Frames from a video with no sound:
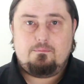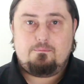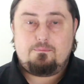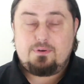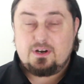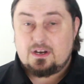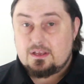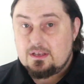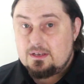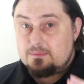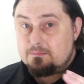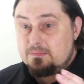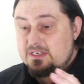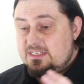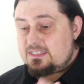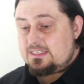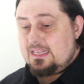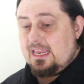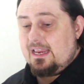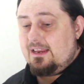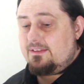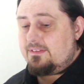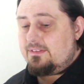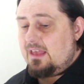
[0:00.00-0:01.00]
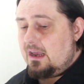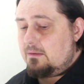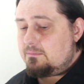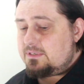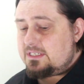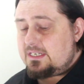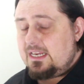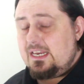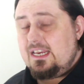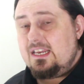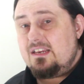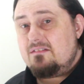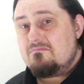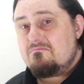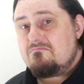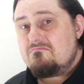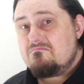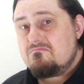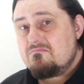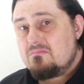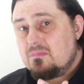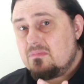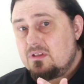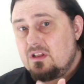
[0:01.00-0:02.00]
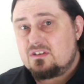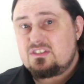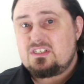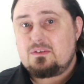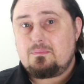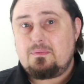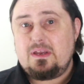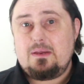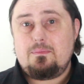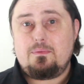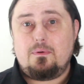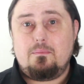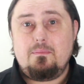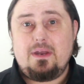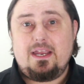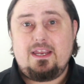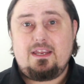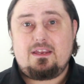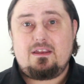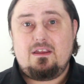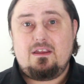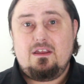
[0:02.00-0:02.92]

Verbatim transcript: But a mistake that I'm seeing lots of people make,